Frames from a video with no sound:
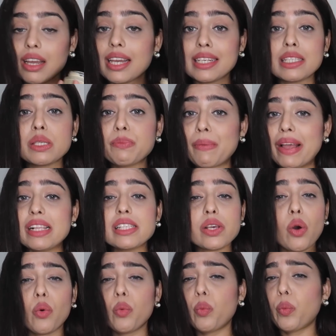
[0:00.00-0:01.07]
It smells
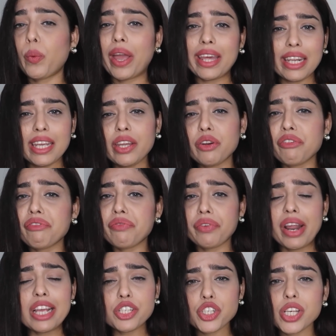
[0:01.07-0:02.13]
very
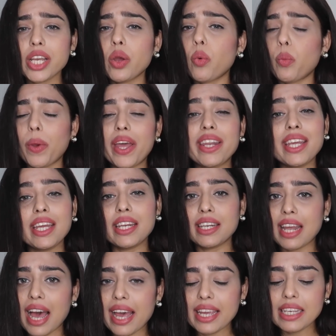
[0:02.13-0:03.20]
refreshing, very
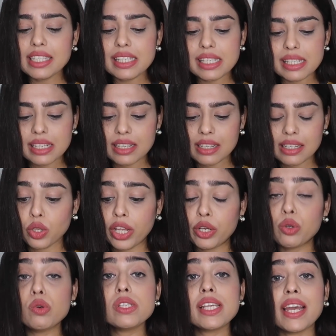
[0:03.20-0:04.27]
nice. So they
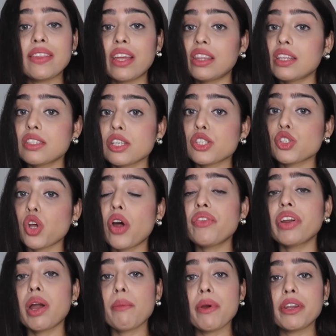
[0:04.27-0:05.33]
do say that this is not
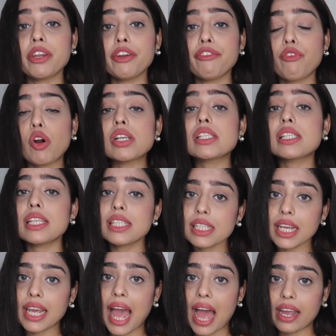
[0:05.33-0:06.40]
recommended for
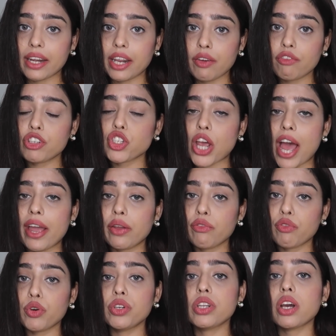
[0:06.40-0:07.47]
cystic acne, which I
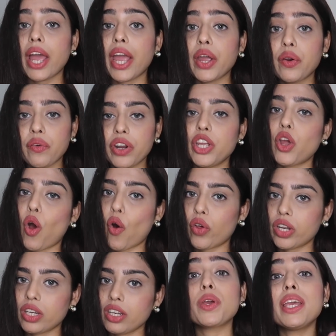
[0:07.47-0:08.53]
would agree
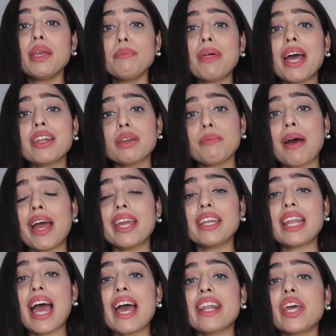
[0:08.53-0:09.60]
on. So keep that in
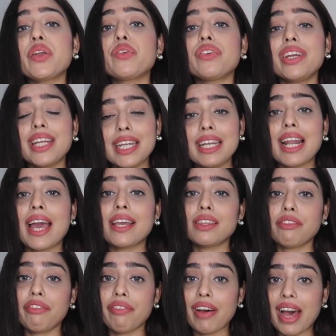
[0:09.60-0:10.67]
mind. And I really like
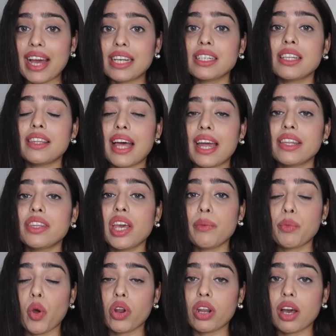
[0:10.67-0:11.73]
the fact that their
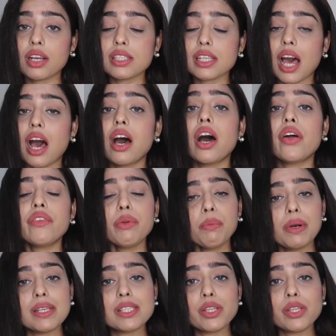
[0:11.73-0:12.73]
products are 100%